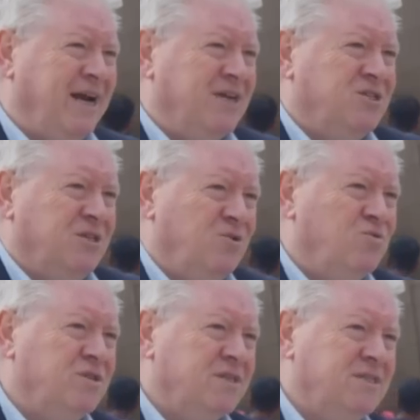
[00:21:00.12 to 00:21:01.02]
actually
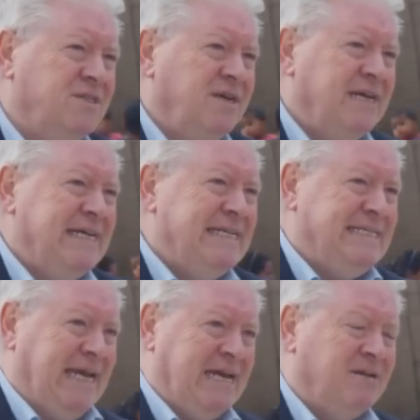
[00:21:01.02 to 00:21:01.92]
notice
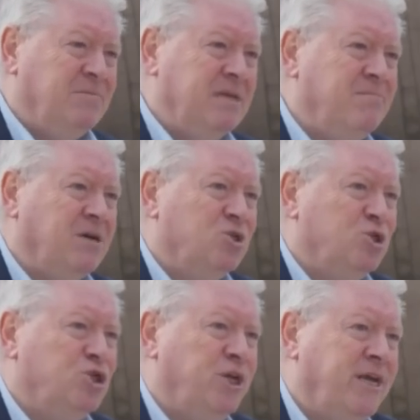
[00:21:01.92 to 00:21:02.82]
terribly
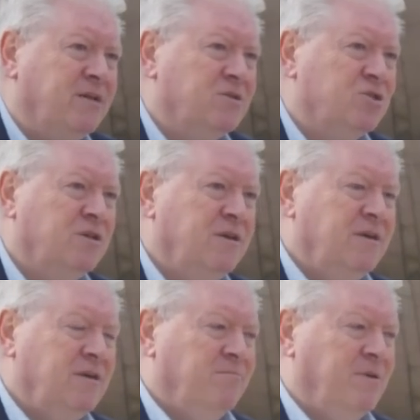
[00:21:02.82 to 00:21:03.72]
much change,
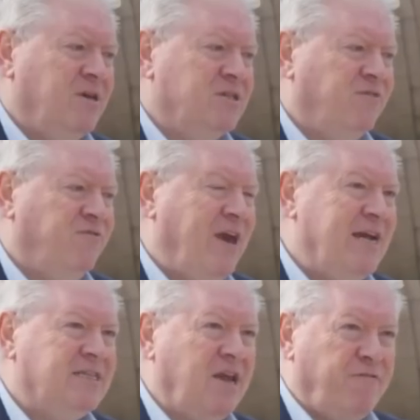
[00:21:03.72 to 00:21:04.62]
because
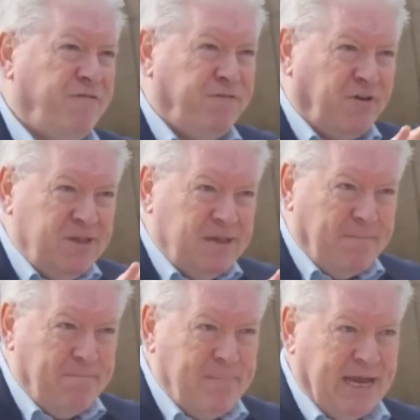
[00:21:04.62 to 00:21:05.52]
affecting
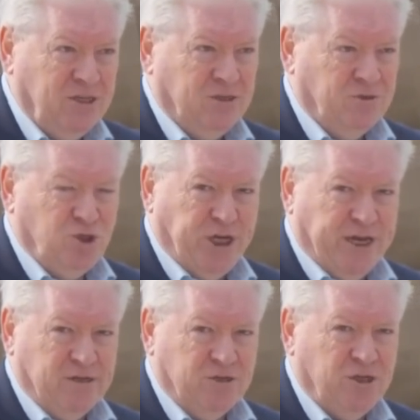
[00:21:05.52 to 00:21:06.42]
fundamental
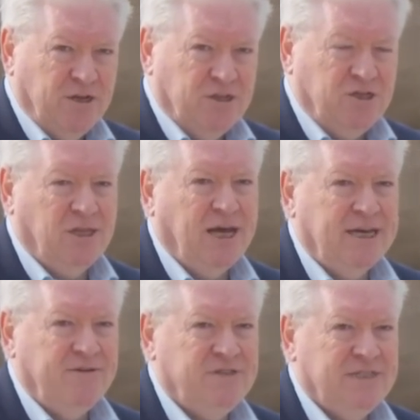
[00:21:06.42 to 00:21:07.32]
change to
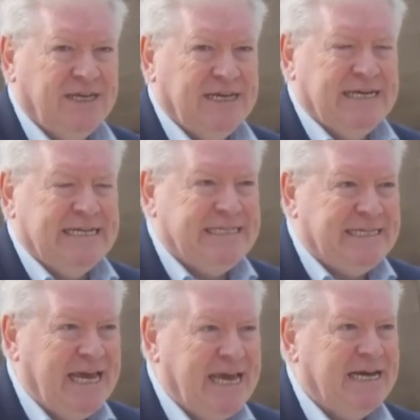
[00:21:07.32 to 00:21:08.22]
lives
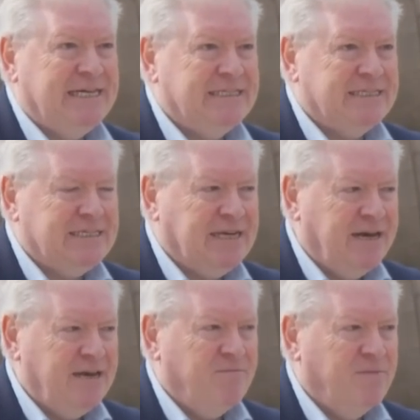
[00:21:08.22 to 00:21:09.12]
takes
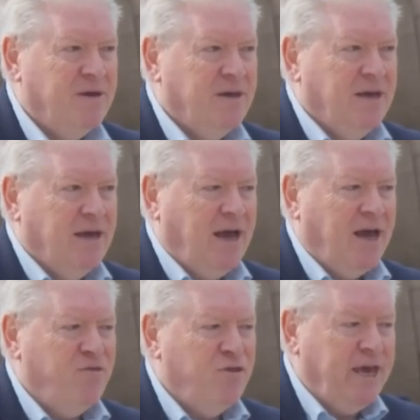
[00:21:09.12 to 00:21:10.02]
time.
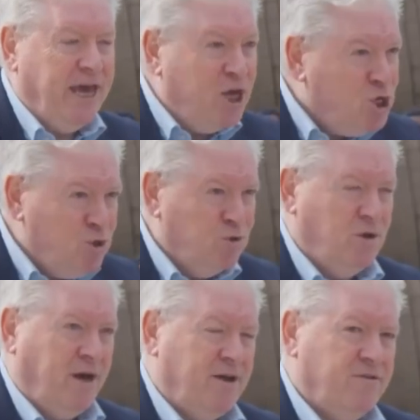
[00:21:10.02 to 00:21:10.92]
And the issue
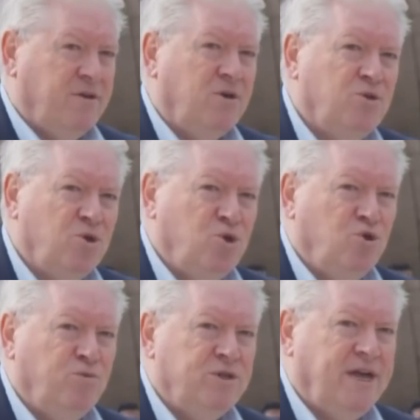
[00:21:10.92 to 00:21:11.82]
that I think that
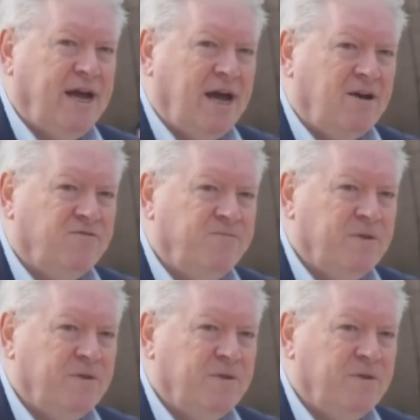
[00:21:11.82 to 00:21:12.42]
you would have